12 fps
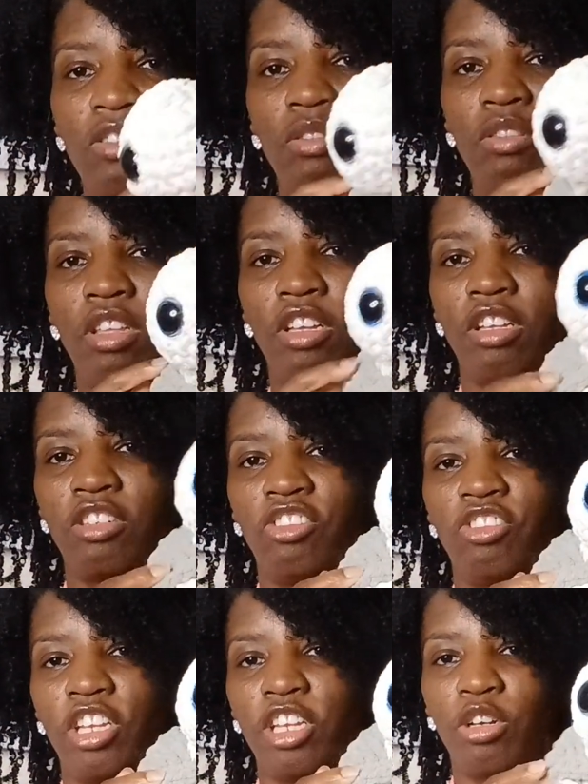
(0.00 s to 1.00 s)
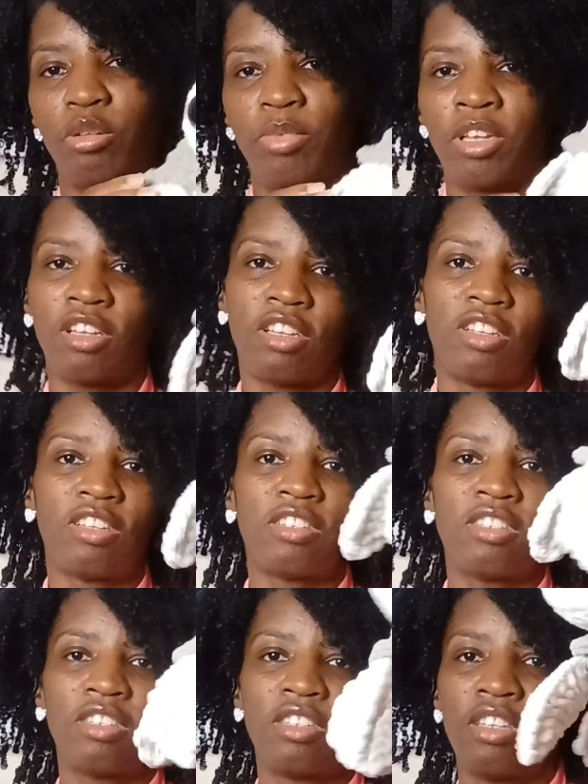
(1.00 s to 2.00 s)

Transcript: to the shell because